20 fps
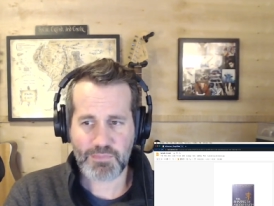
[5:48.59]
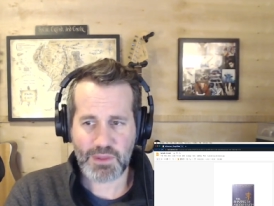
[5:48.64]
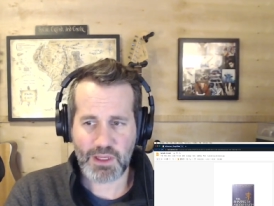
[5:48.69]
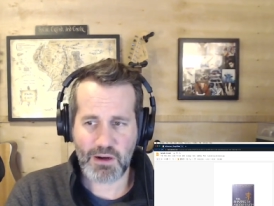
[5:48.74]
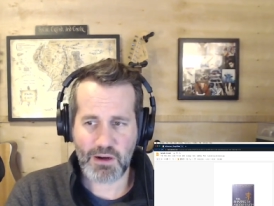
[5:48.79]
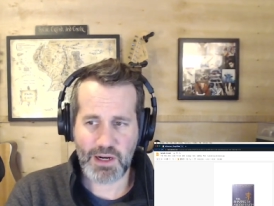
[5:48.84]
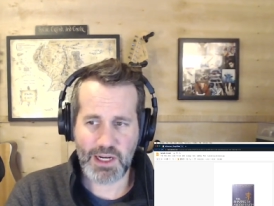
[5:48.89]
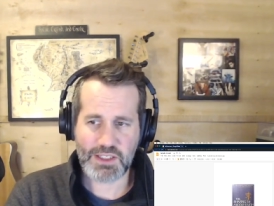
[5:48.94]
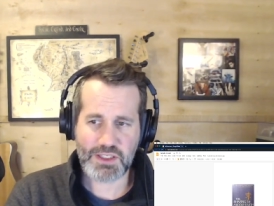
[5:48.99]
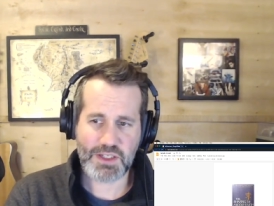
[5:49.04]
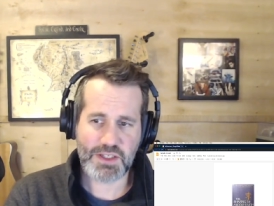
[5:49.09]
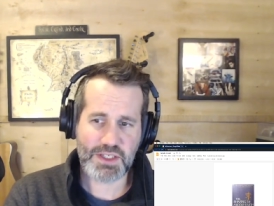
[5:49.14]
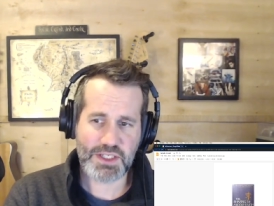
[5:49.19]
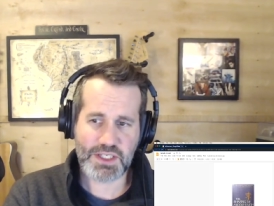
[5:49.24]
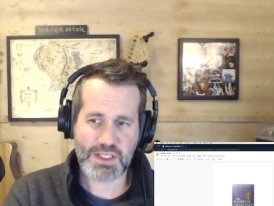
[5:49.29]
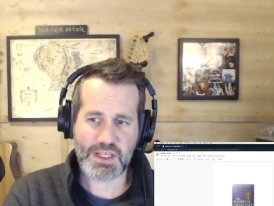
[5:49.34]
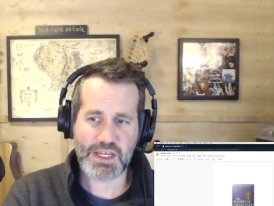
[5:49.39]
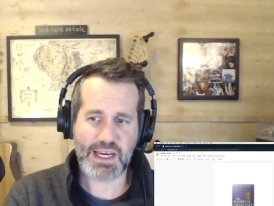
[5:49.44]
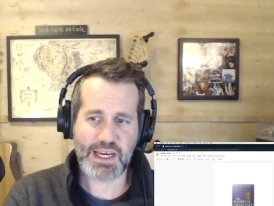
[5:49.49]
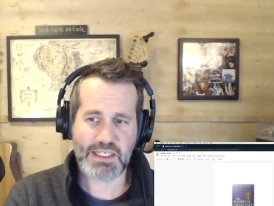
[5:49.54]
All right, so this is
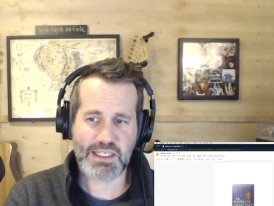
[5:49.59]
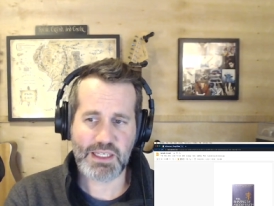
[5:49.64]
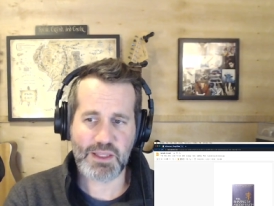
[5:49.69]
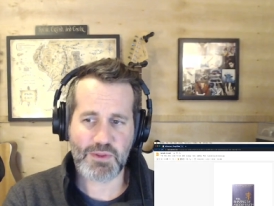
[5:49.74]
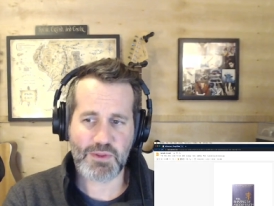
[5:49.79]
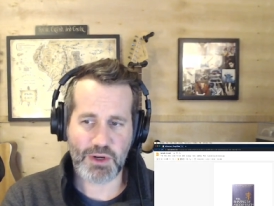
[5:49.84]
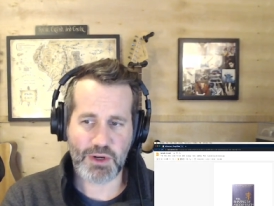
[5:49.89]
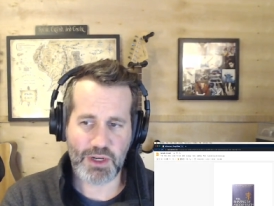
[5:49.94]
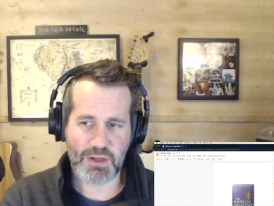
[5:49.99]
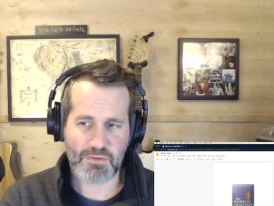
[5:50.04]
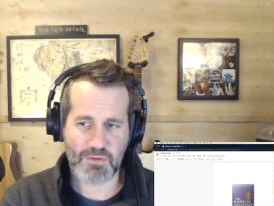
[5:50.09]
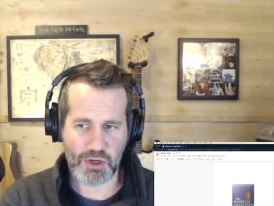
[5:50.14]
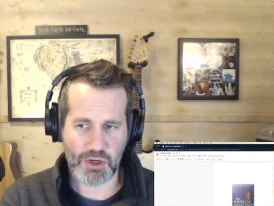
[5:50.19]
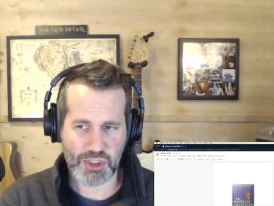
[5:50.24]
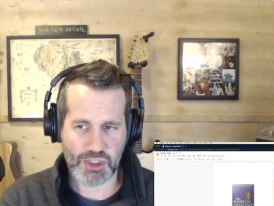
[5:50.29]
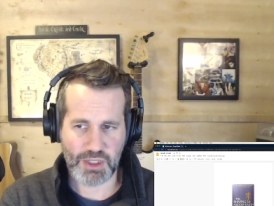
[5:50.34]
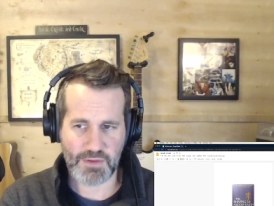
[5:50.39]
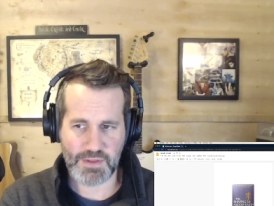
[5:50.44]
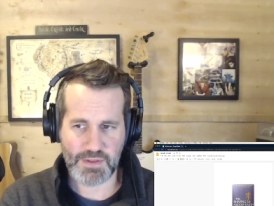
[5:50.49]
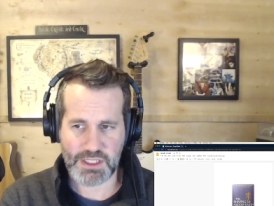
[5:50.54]
the 1930
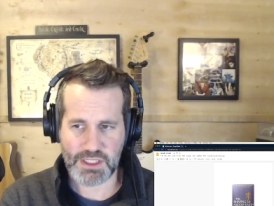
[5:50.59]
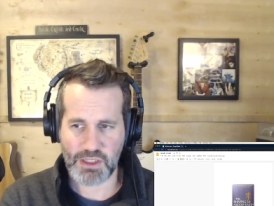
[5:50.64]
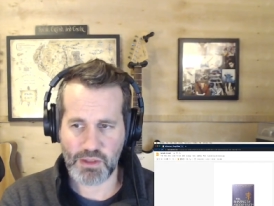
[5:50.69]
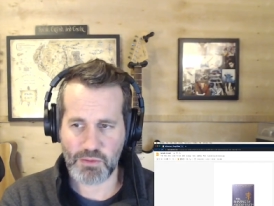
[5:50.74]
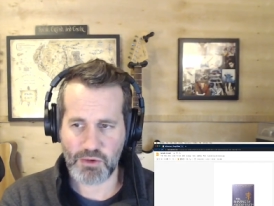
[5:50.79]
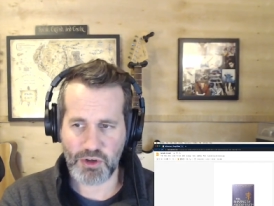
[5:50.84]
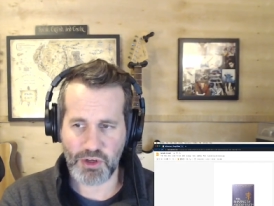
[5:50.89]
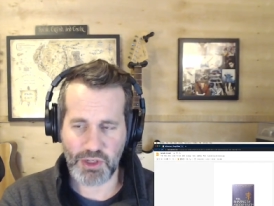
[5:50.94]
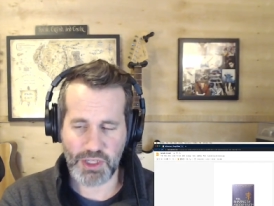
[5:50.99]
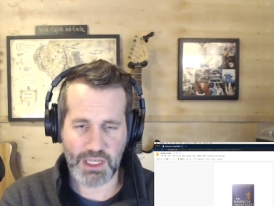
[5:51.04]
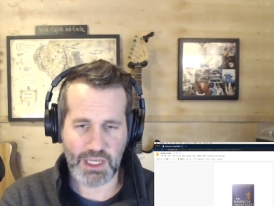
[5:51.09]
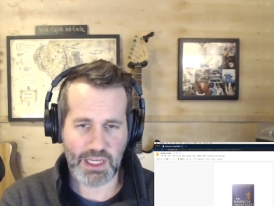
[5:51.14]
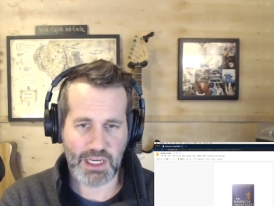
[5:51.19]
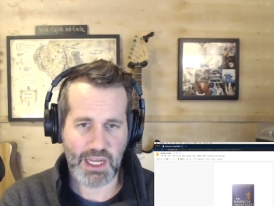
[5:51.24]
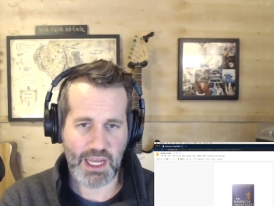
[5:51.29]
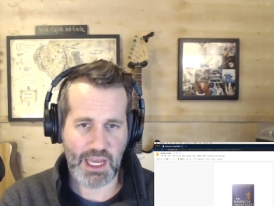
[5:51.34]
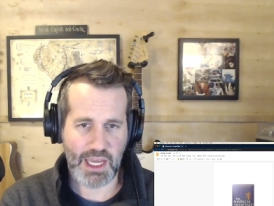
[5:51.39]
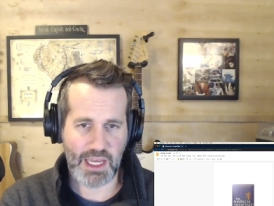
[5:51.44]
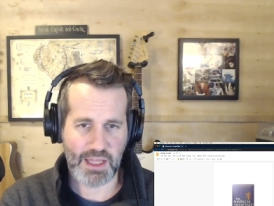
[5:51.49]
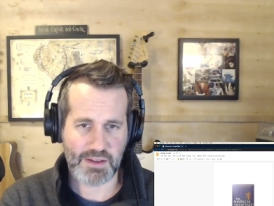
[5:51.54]
version of the Silmarillion
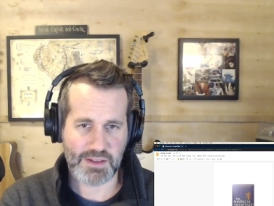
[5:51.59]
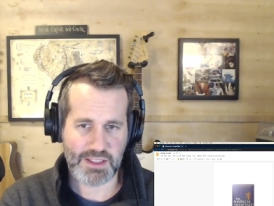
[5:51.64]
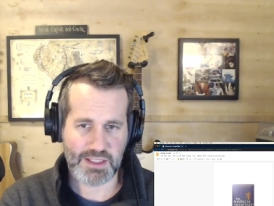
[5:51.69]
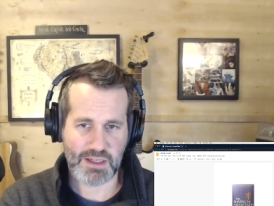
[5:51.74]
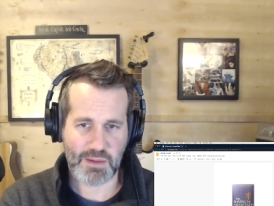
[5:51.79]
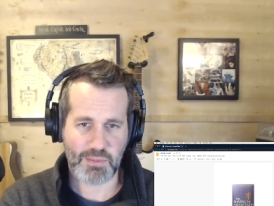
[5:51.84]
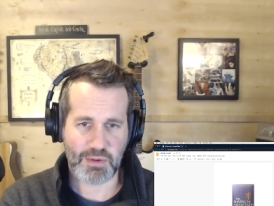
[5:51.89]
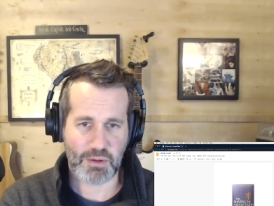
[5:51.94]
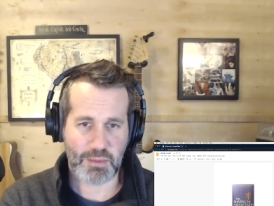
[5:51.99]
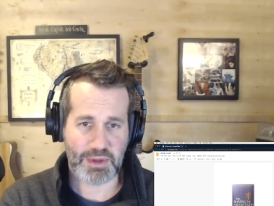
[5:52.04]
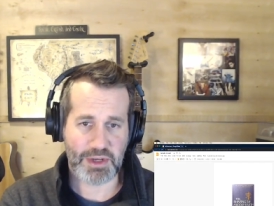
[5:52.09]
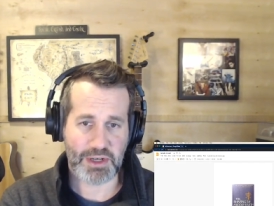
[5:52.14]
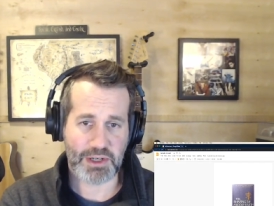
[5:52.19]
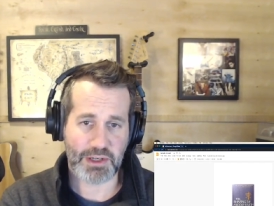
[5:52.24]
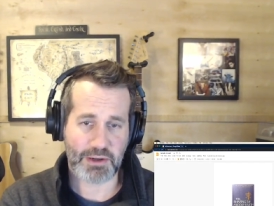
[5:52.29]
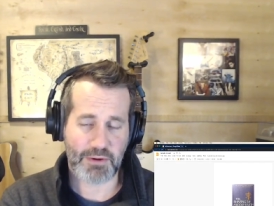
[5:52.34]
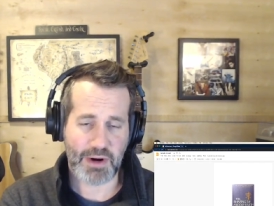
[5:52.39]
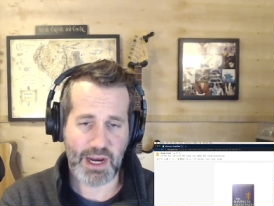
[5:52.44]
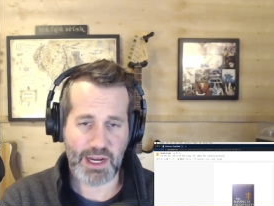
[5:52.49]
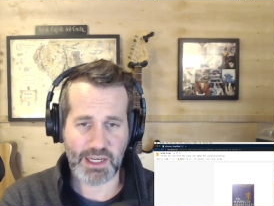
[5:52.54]
and supplementary
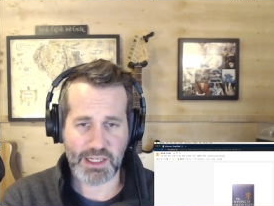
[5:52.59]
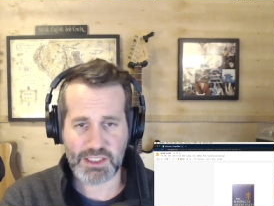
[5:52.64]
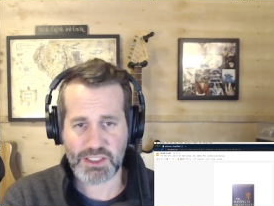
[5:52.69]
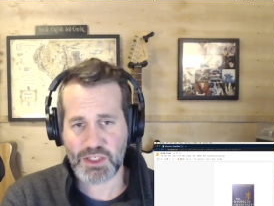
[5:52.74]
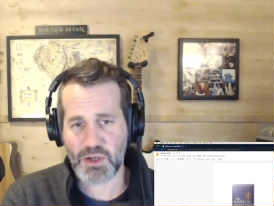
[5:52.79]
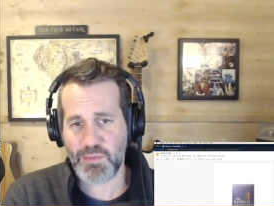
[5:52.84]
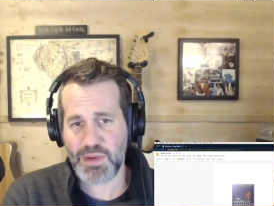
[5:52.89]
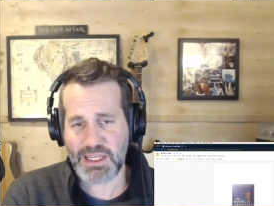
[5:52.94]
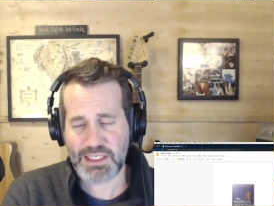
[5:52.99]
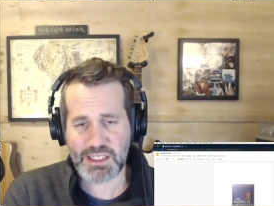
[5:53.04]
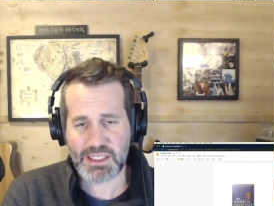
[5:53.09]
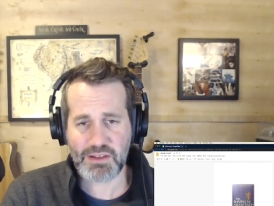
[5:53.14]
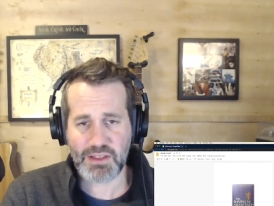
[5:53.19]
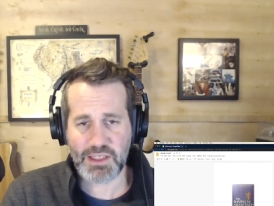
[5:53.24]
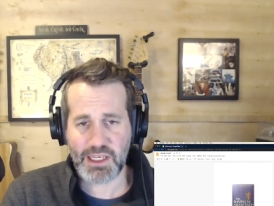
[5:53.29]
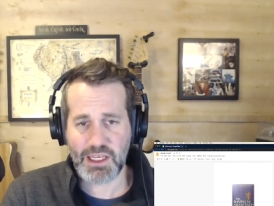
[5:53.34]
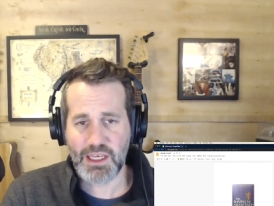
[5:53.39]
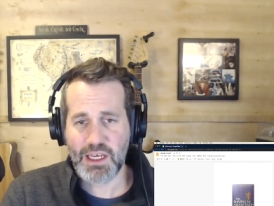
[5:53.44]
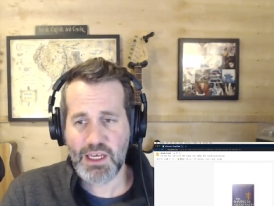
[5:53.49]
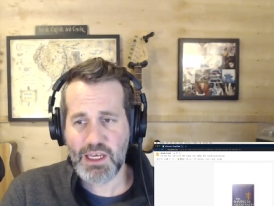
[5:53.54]
writing. So
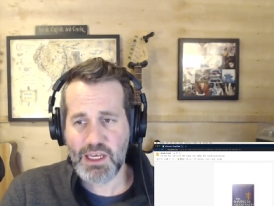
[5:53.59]
basically,